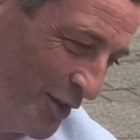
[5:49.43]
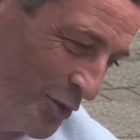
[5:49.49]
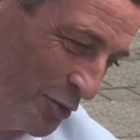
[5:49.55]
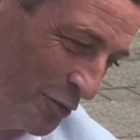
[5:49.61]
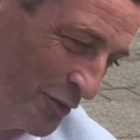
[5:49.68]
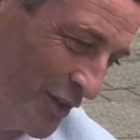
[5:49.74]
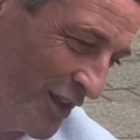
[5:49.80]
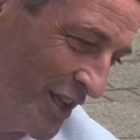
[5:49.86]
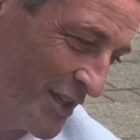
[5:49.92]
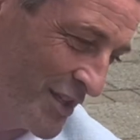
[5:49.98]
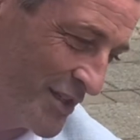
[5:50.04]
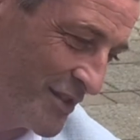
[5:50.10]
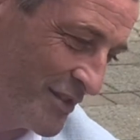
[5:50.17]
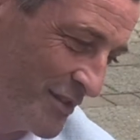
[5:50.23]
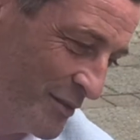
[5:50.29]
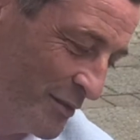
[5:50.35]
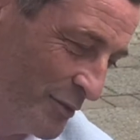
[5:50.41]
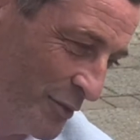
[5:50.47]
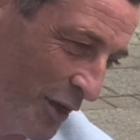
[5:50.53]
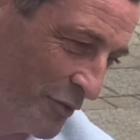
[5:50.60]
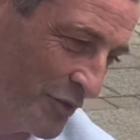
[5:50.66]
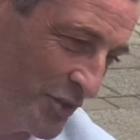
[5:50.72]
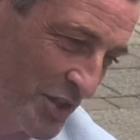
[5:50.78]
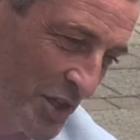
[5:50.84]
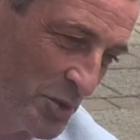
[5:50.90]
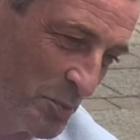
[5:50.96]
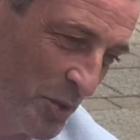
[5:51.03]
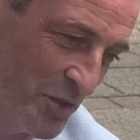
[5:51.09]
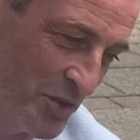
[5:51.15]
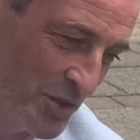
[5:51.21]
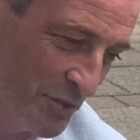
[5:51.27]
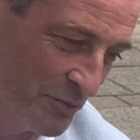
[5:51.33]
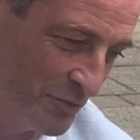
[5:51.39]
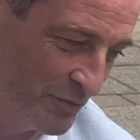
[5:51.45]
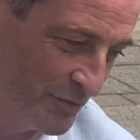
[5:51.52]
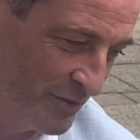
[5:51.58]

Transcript: over the last 5 to 6 months, I've,